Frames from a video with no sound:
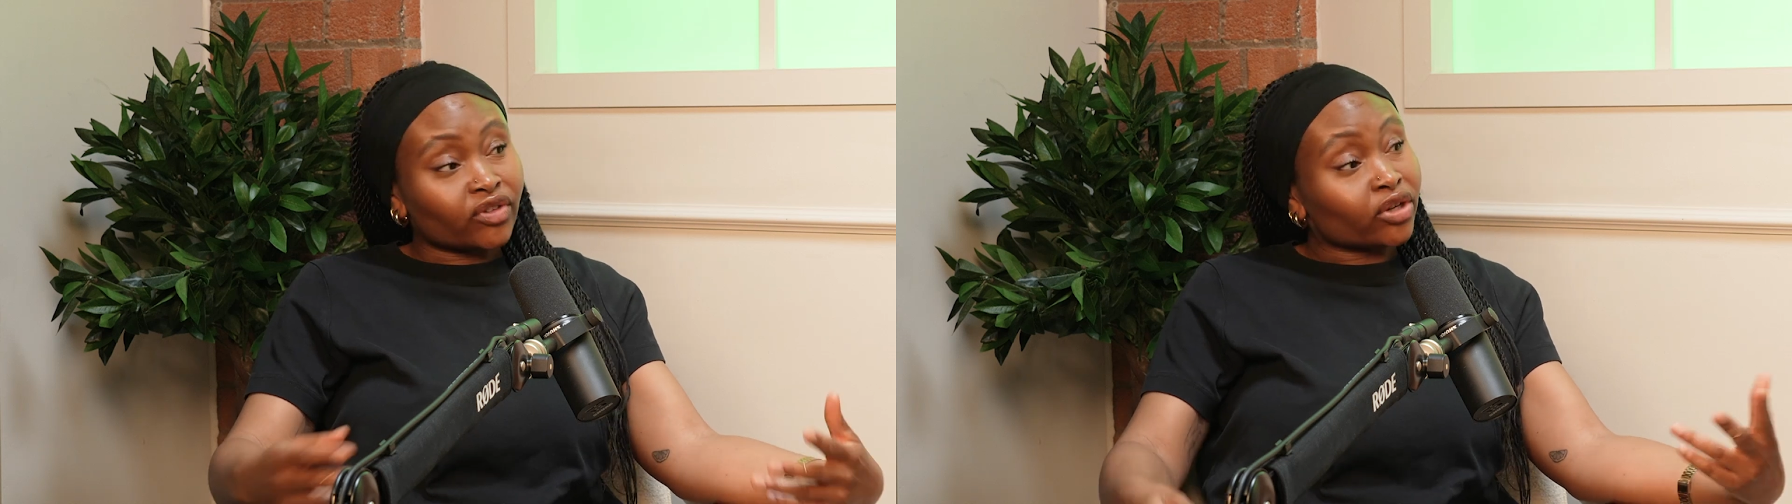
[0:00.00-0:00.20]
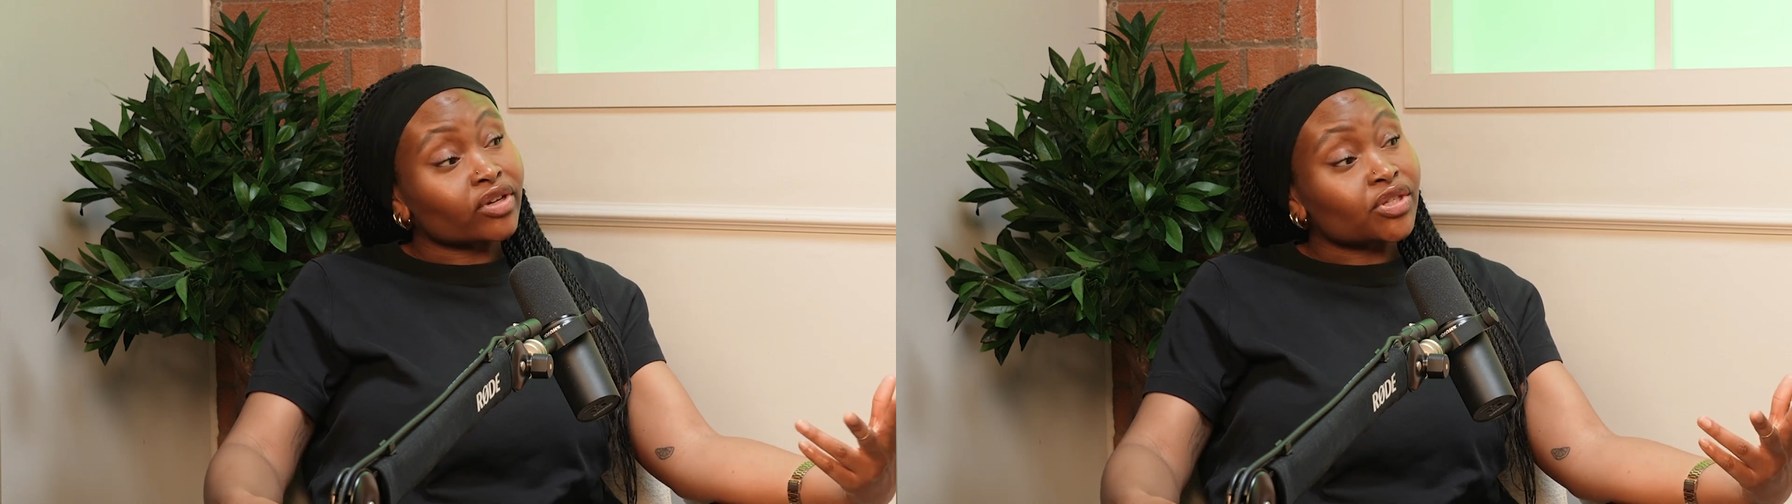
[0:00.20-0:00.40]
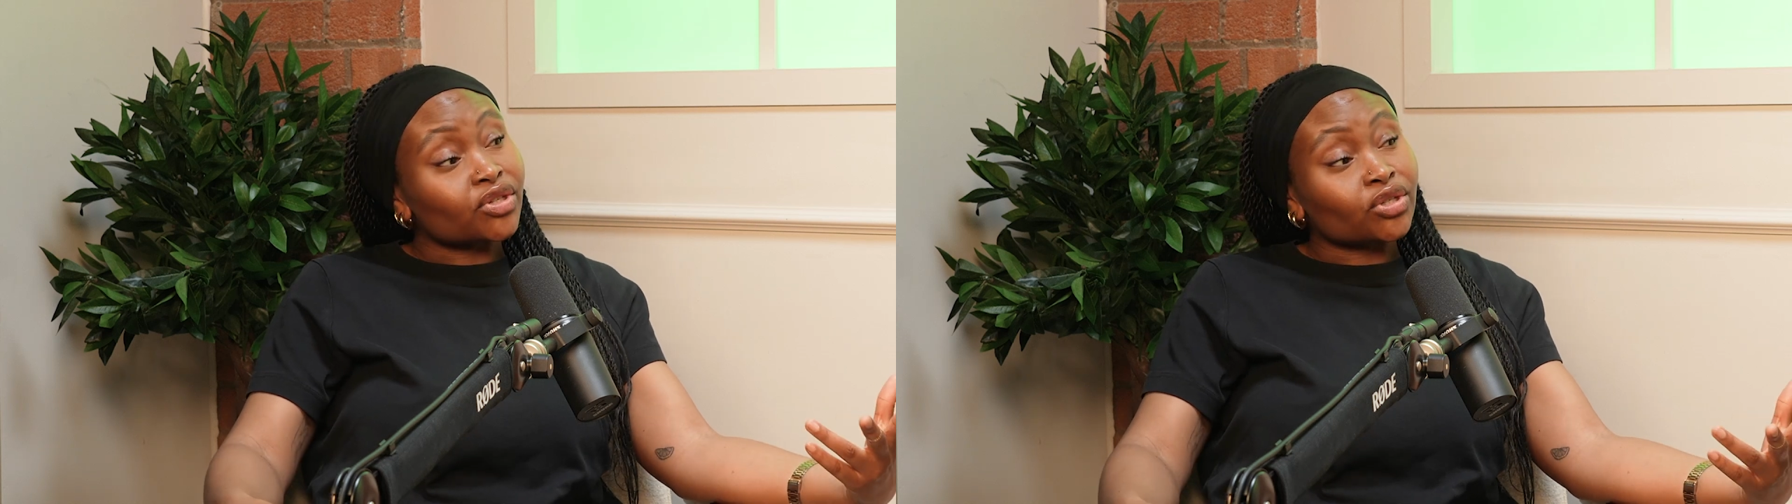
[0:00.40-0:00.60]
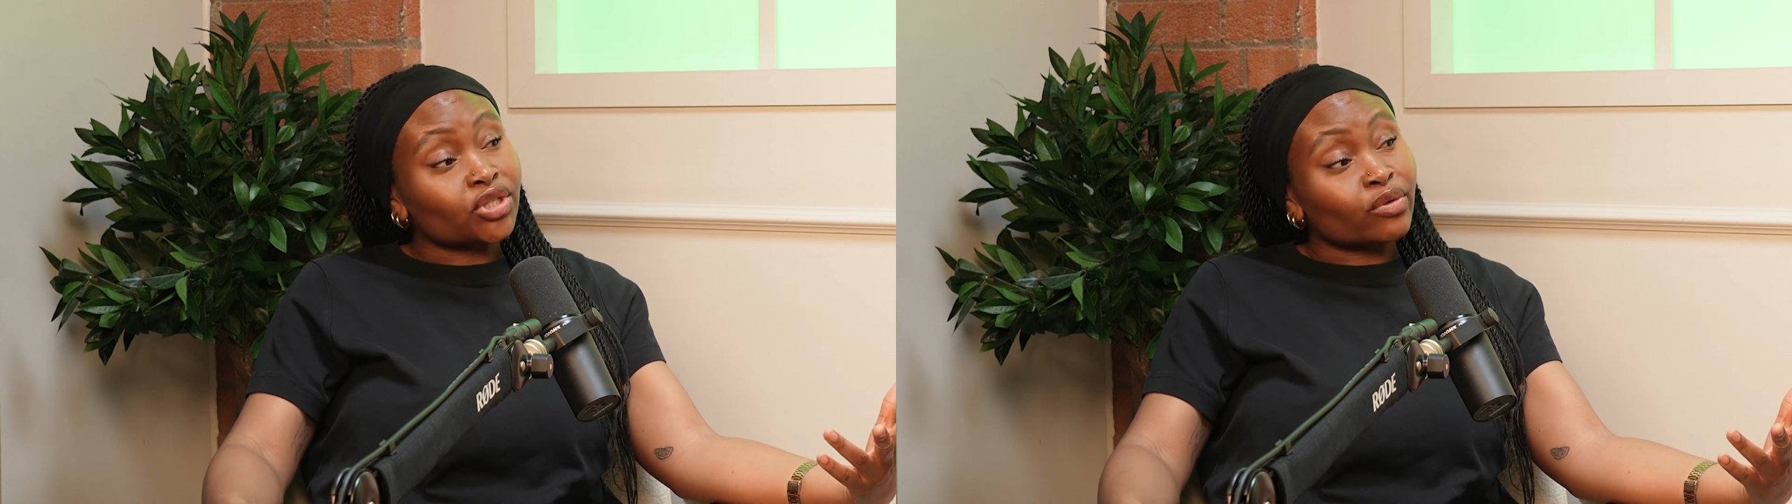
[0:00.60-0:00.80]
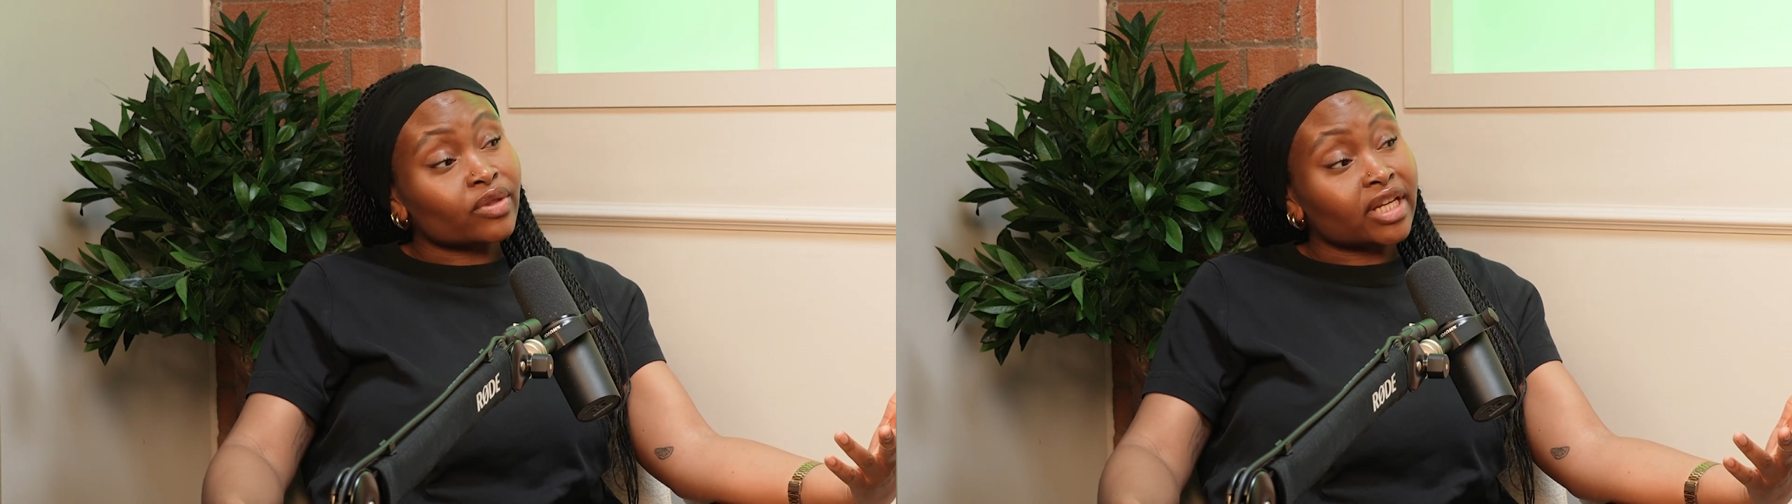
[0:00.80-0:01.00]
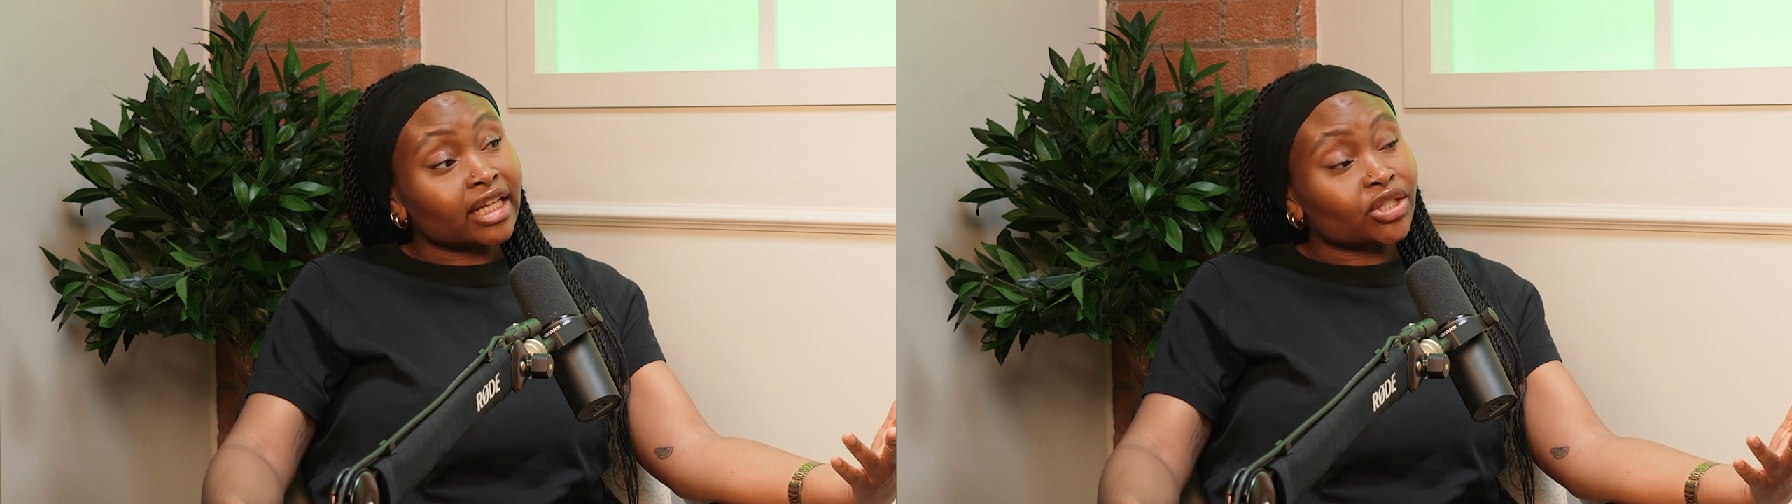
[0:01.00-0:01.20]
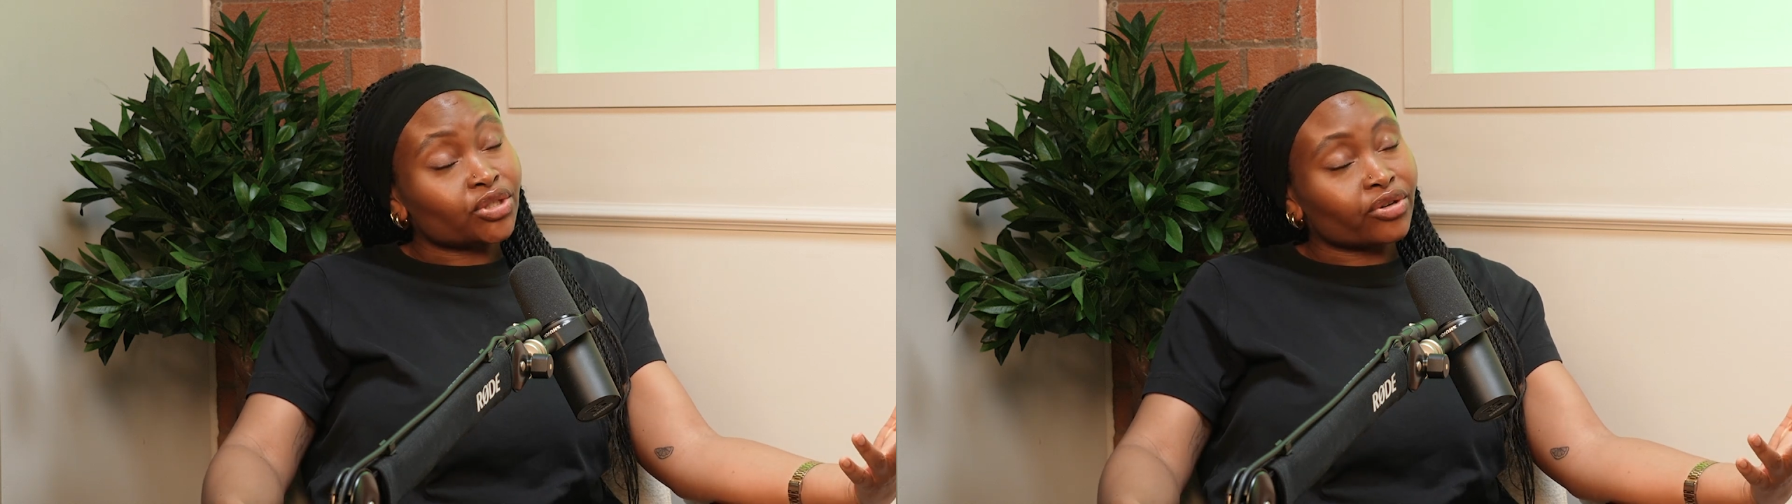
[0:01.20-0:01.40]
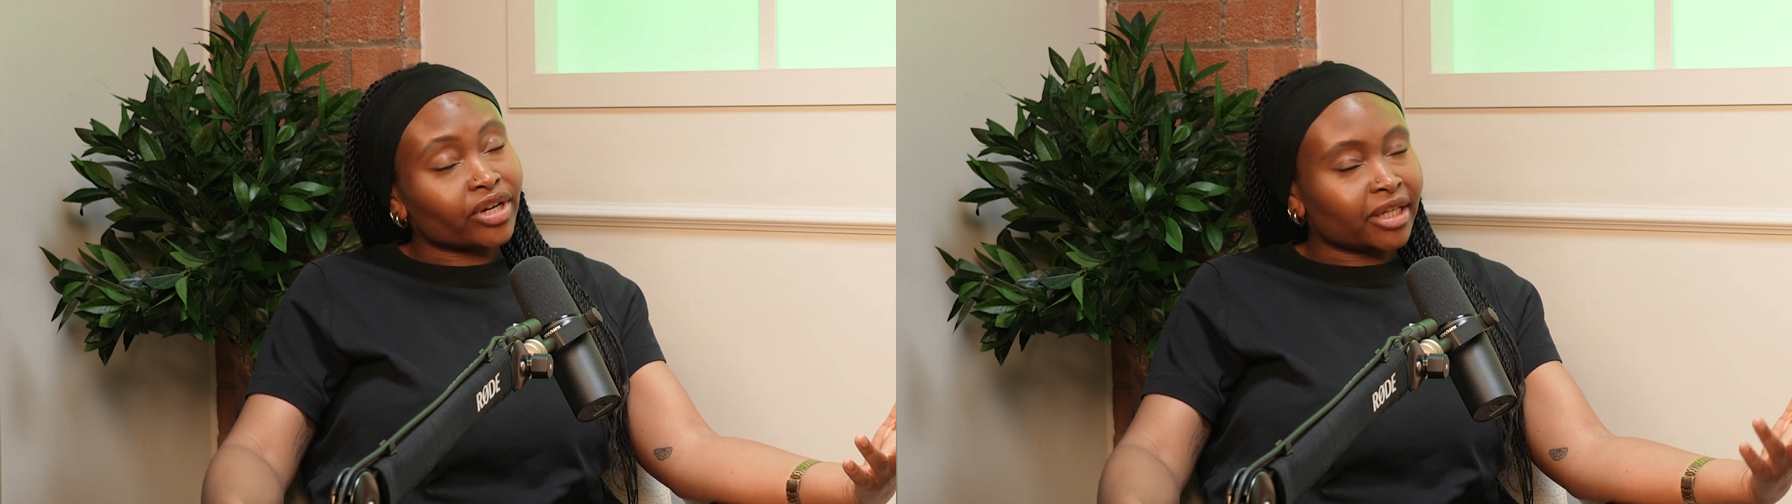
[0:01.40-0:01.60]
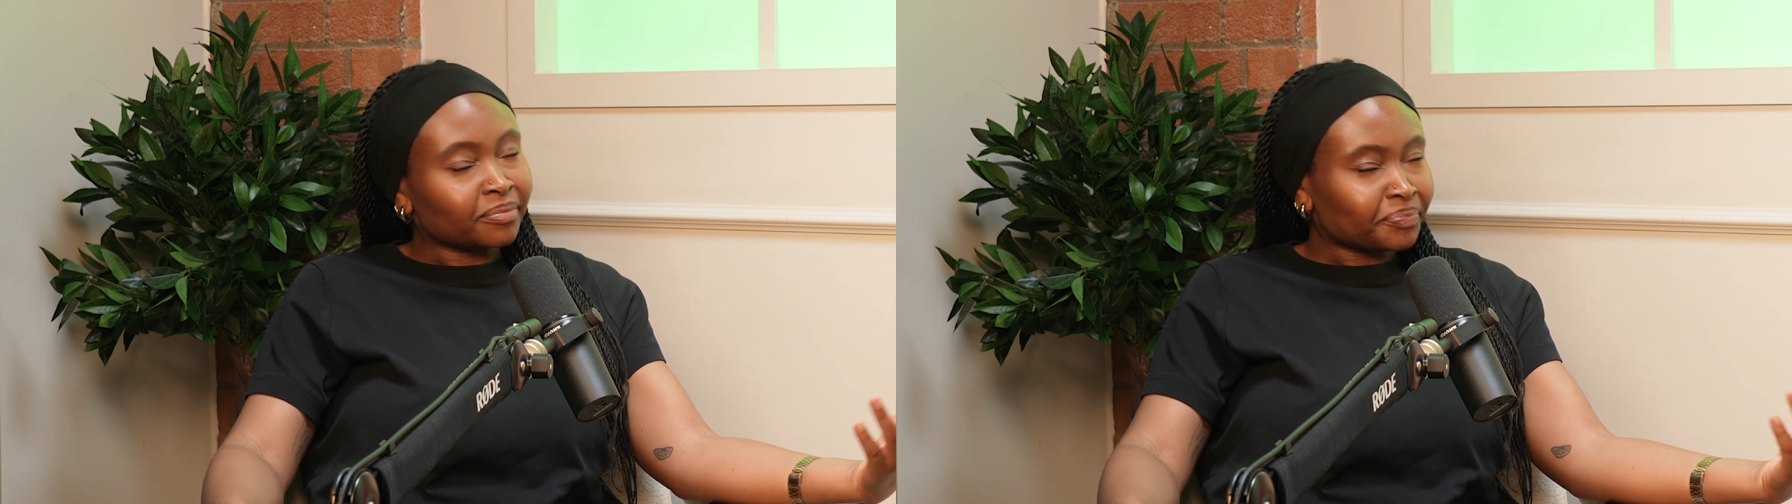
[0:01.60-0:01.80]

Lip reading: careers you could do with an English degree.